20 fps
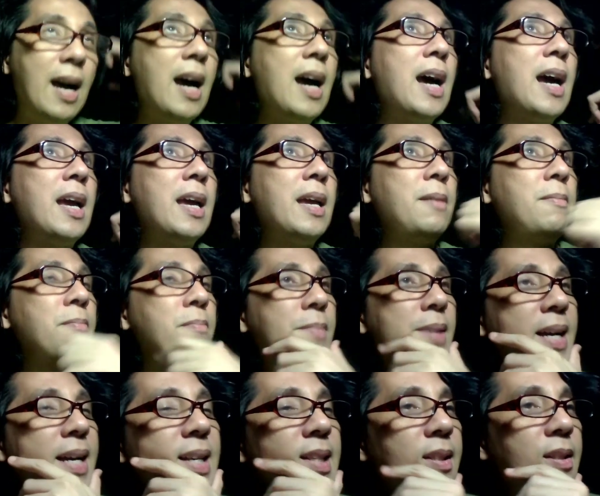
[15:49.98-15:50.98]
I
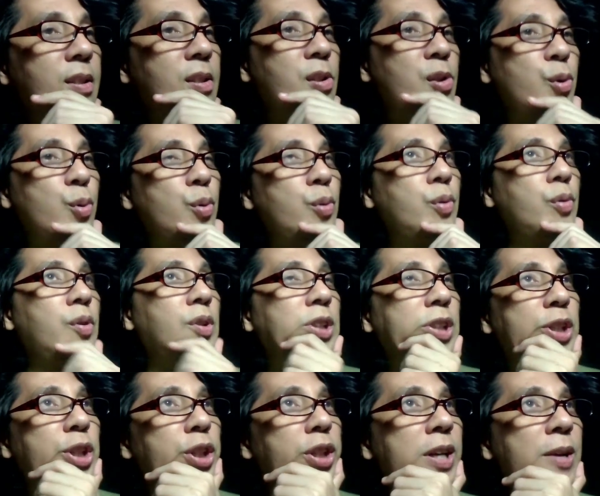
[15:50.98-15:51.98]
might do
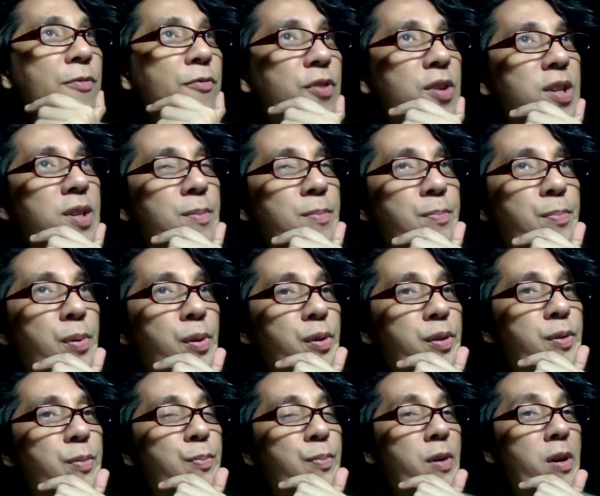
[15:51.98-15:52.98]
another time Freedom
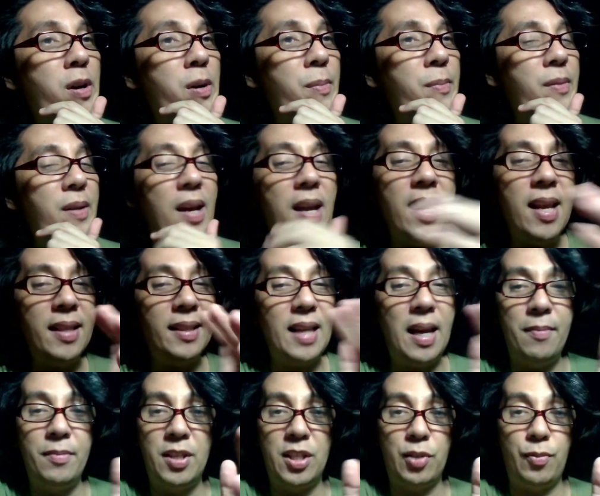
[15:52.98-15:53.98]
post probably
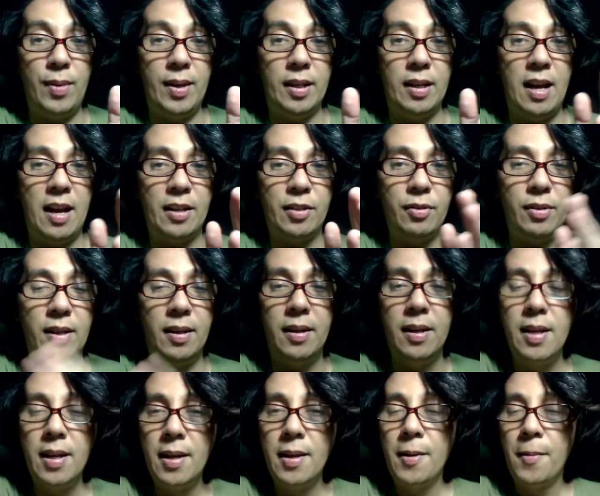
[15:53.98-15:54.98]
anytime this week actually.
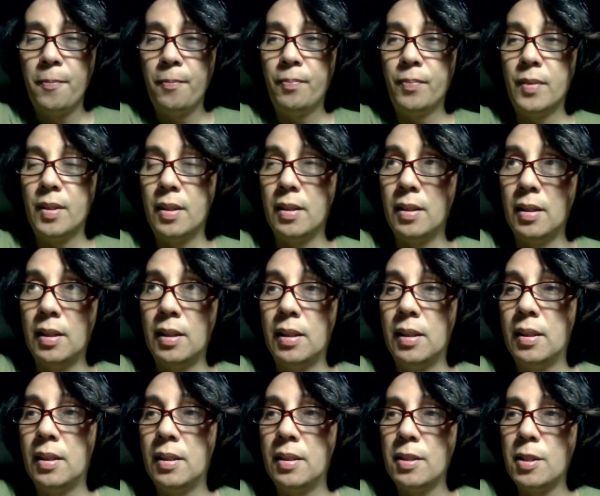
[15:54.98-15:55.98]

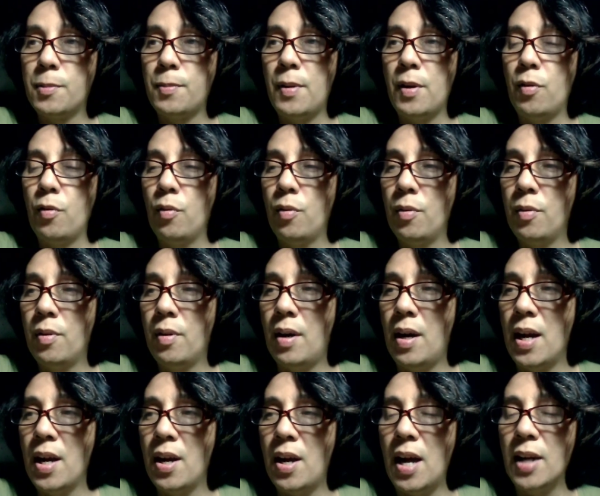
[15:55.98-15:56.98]
Uh,
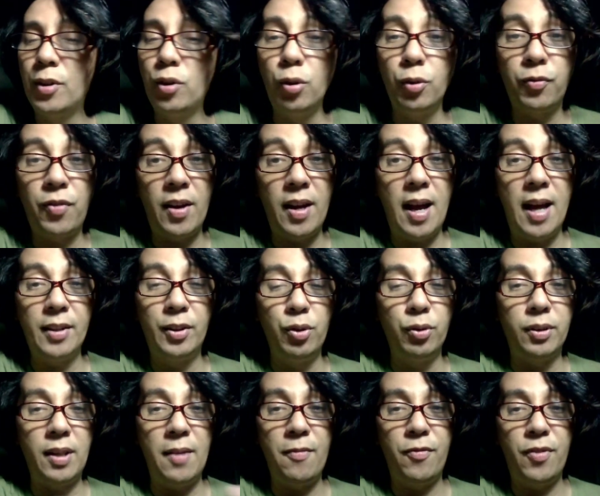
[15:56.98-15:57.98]
I, I do I do
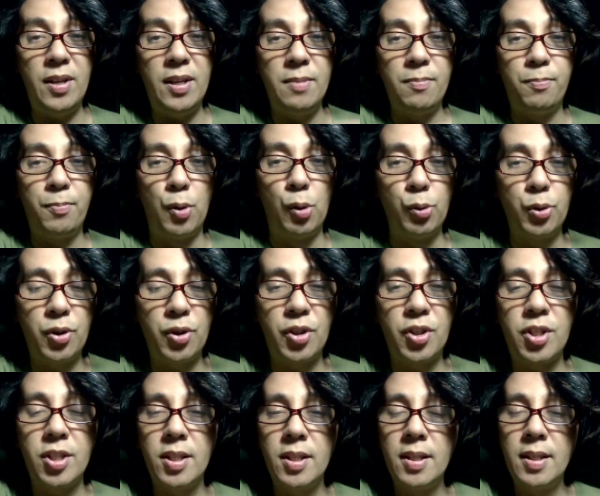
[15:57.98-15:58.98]
time Freedom
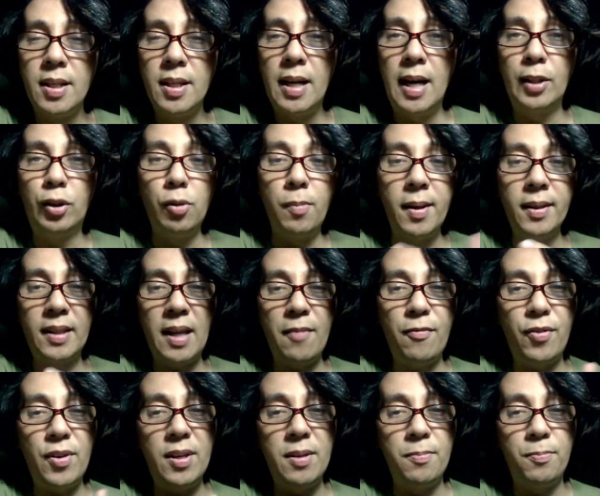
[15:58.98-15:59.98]
posts. I do my time
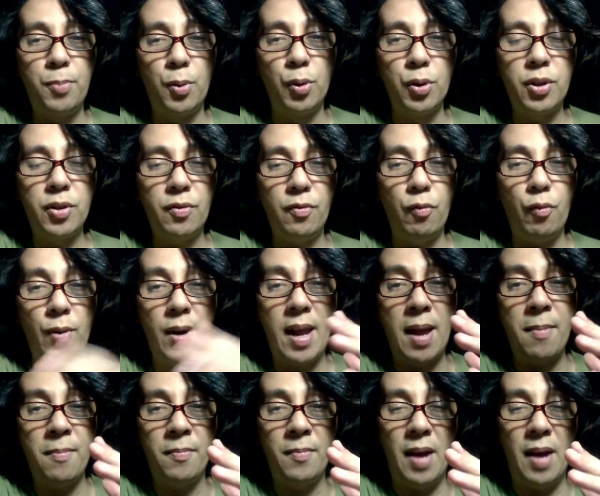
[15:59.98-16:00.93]
Freedom posts when I'm